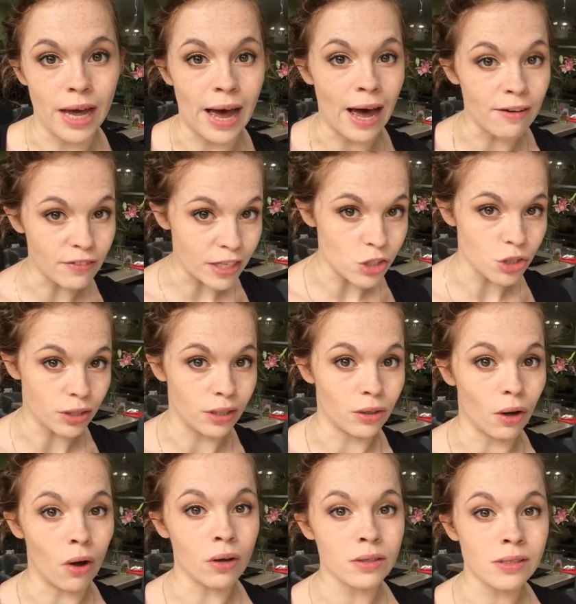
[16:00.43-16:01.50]
I have actually
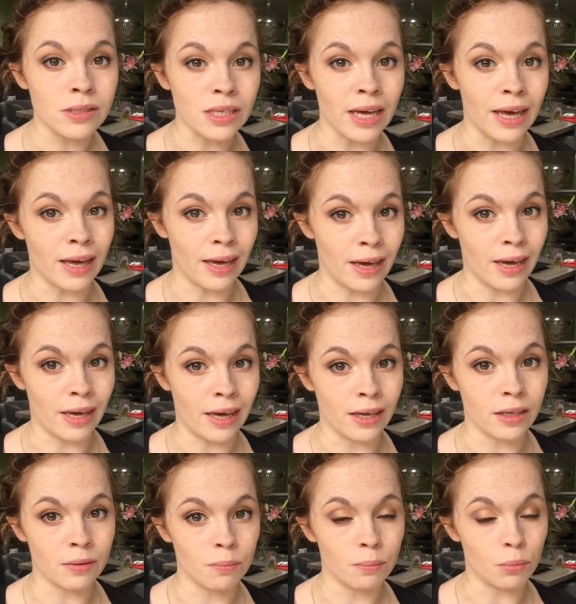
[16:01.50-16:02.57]
got a
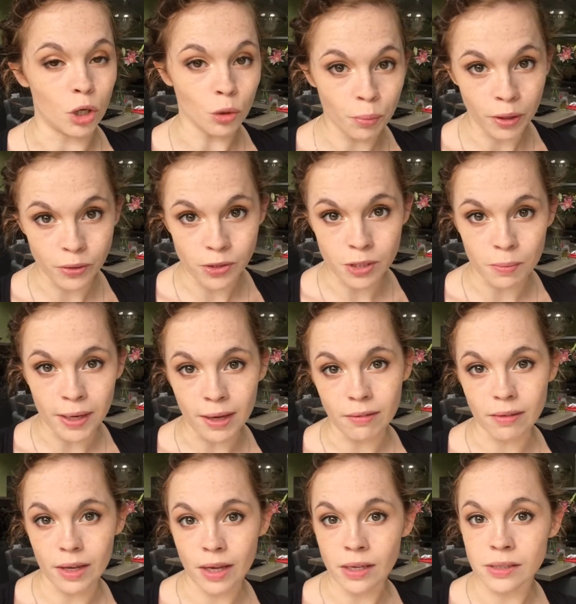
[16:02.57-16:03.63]
blog post
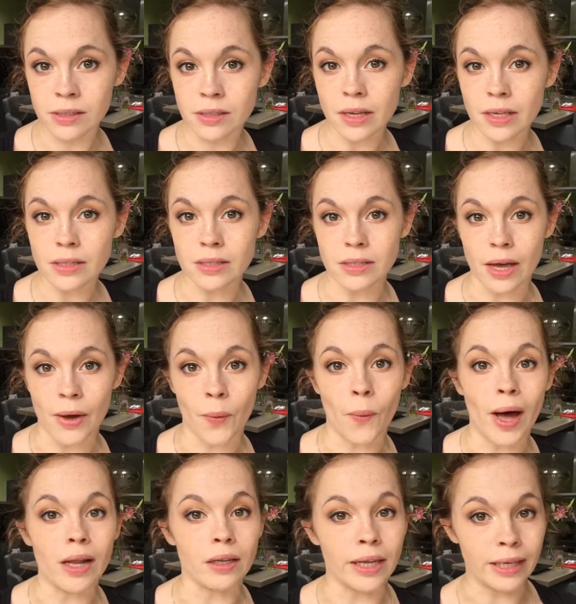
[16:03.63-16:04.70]
about this, so
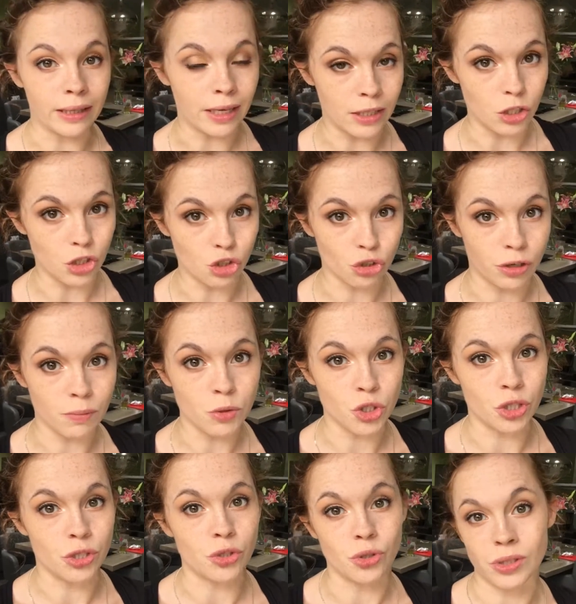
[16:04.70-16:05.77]
I'll link that in the
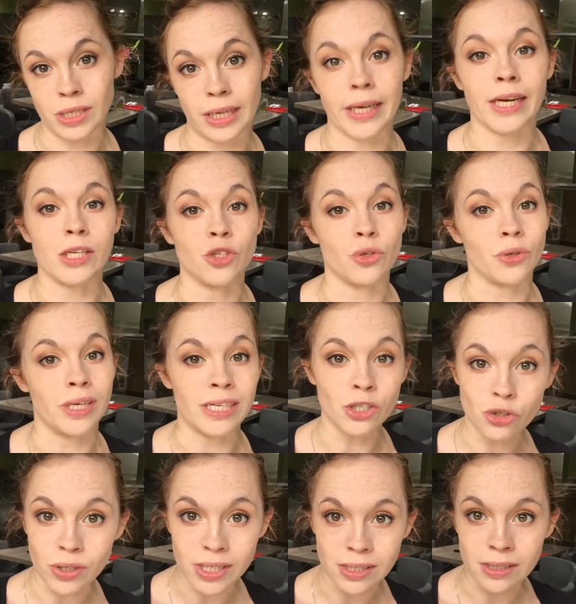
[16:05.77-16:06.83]
description just in case you're
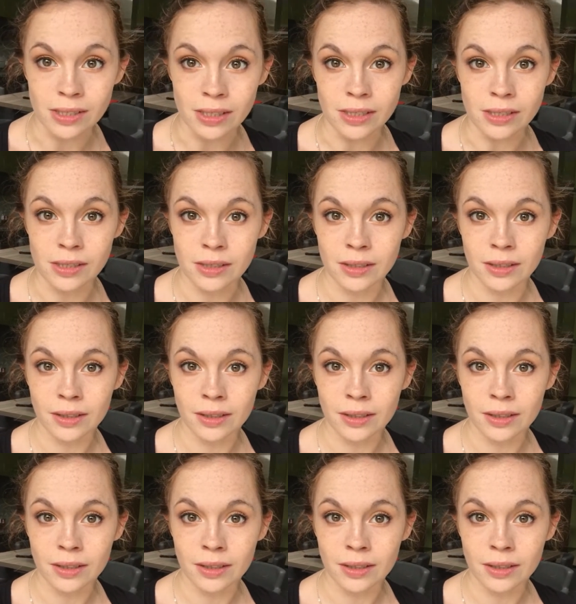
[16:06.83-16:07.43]
interested.